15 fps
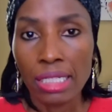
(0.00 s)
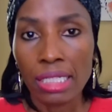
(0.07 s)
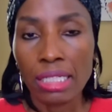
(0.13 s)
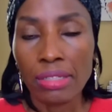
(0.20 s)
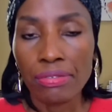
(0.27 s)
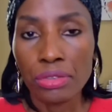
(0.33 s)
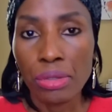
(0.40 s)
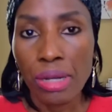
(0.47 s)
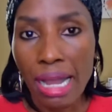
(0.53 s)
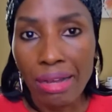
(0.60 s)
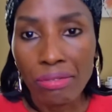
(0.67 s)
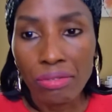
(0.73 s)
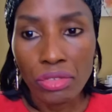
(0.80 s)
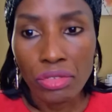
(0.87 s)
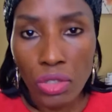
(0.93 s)
If you
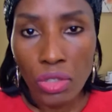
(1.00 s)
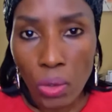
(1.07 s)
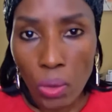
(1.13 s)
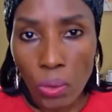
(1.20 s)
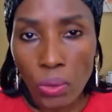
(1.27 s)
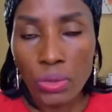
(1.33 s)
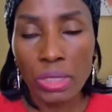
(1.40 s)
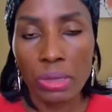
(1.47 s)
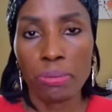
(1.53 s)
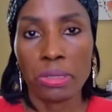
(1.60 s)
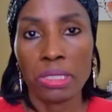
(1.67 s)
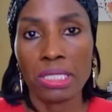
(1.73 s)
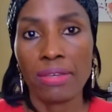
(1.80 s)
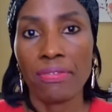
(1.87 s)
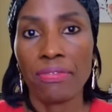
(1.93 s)
have your own
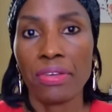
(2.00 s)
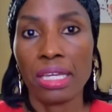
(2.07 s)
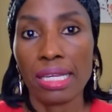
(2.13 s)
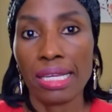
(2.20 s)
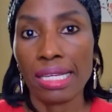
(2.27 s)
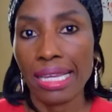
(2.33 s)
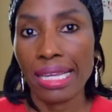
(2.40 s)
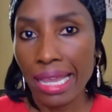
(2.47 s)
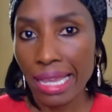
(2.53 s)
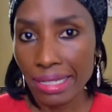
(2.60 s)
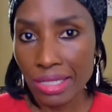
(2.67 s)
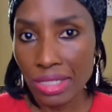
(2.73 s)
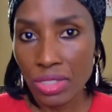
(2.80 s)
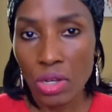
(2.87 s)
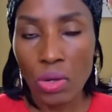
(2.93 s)
specific case,